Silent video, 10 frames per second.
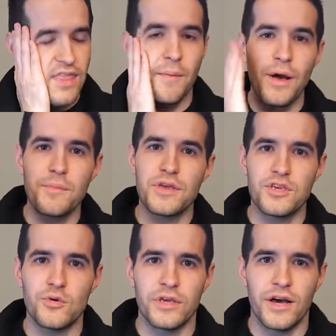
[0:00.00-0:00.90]
That might be
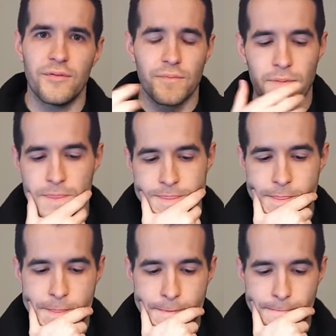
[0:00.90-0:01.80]
Yuya.
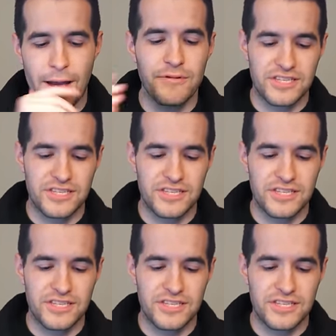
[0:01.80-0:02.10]
I'm